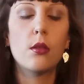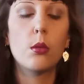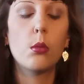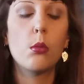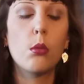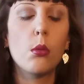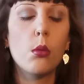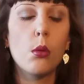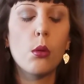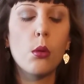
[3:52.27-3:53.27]

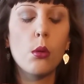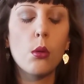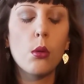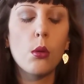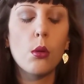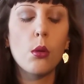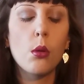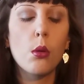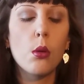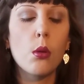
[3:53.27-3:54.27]

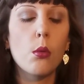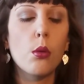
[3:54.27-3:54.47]
No one is speaking in this clip.